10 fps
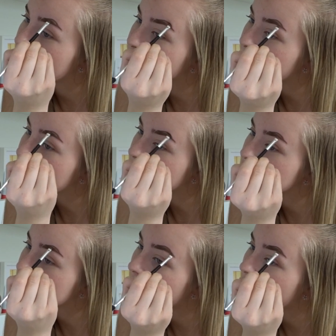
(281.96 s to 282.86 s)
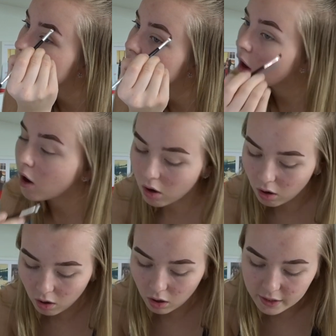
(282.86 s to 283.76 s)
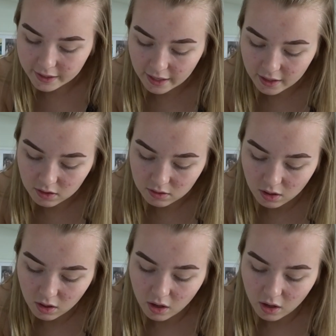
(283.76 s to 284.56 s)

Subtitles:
the beach kind of hot holidays.